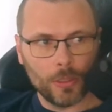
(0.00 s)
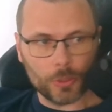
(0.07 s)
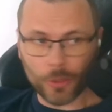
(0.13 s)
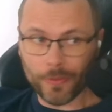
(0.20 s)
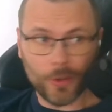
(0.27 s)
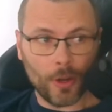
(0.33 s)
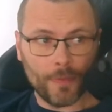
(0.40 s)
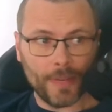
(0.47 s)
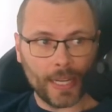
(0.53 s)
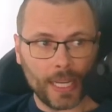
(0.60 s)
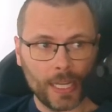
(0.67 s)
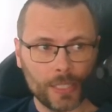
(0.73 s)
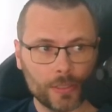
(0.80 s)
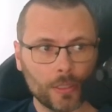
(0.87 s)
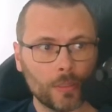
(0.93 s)
So if they're on
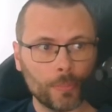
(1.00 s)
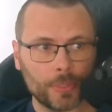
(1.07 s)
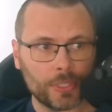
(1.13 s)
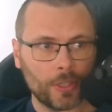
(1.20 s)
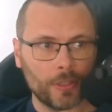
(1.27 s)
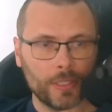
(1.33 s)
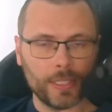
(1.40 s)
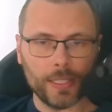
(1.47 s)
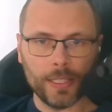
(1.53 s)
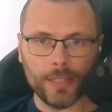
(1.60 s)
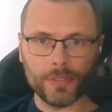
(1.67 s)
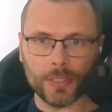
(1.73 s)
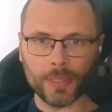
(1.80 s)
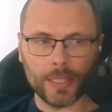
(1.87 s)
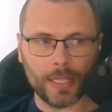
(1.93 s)
vacation, paternity leave,
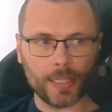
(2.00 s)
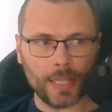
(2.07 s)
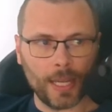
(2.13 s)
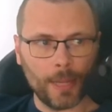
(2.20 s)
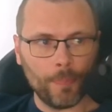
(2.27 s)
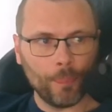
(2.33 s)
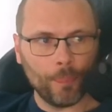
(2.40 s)
something like that.